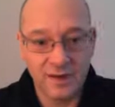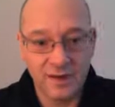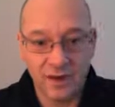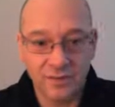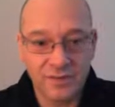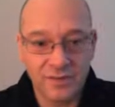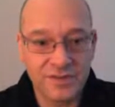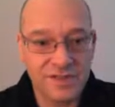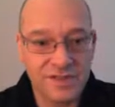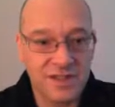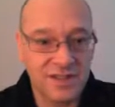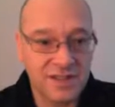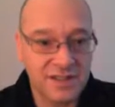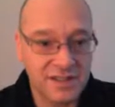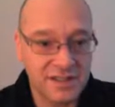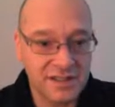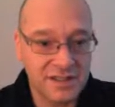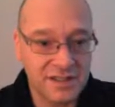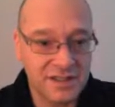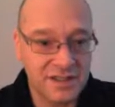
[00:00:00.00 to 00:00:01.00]
Obviously,
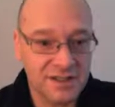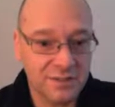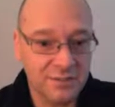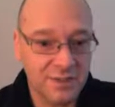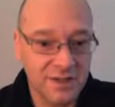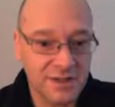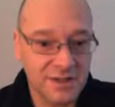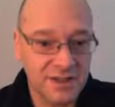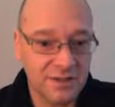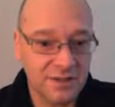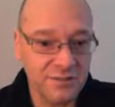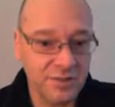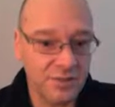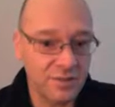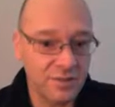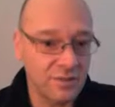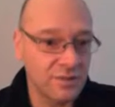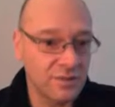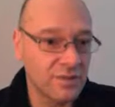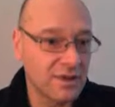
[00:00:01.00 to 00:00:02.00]
this is a simplistic
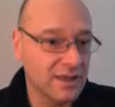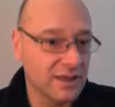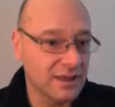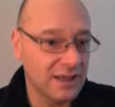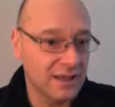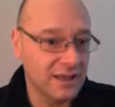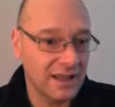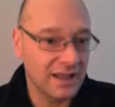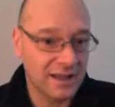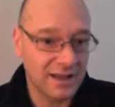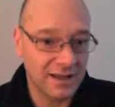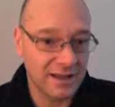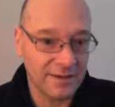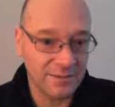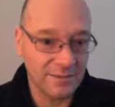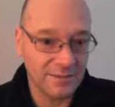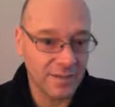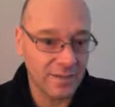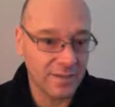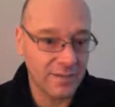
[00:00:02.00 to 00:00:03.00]
model,
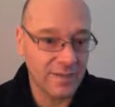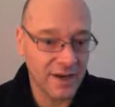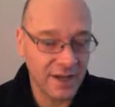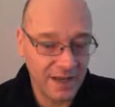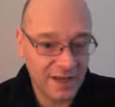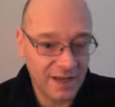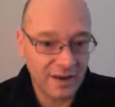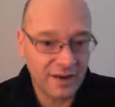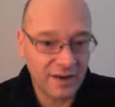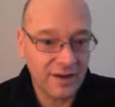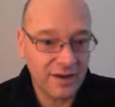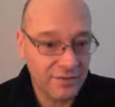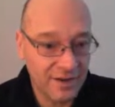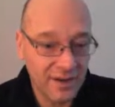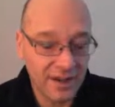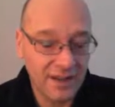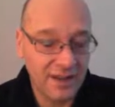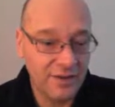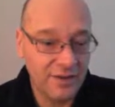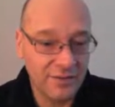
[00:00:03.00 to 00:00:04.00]
but it kind of,
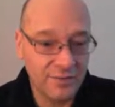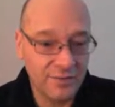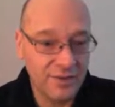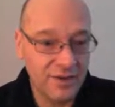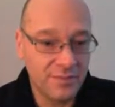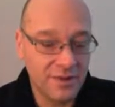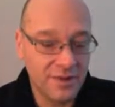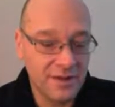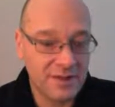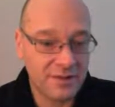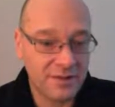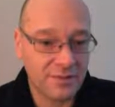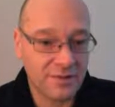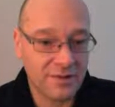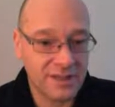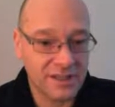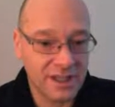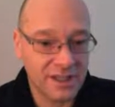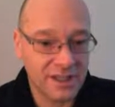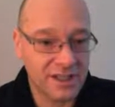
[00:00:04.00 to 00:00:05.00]
you'd be
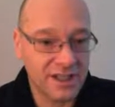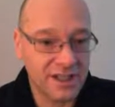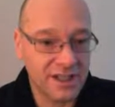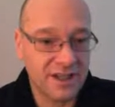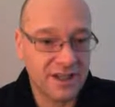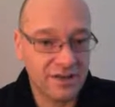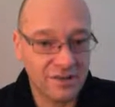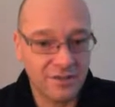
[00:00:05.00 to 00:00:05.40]
surprised actually,